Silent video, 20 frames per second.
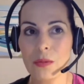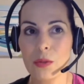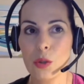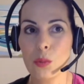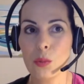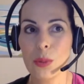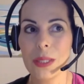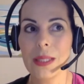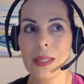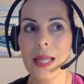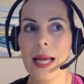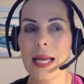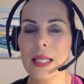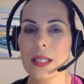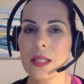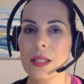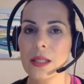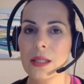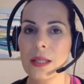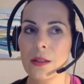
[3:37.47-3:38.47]
you
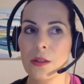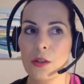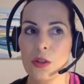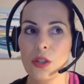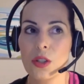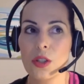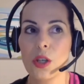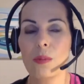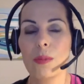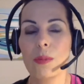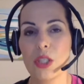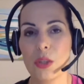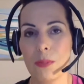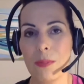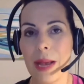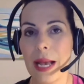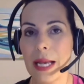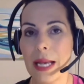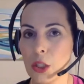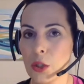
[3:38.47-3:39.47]
realize that there's so much
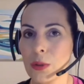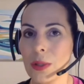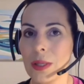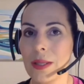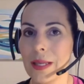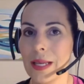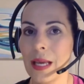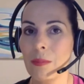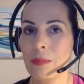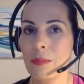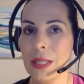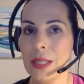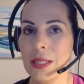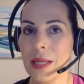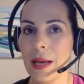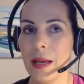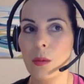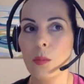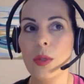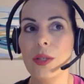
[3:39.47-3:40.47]
mastery that can be
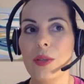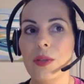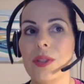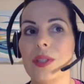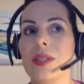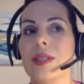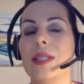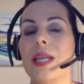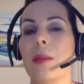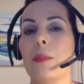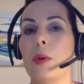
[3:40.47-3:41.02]
done when you step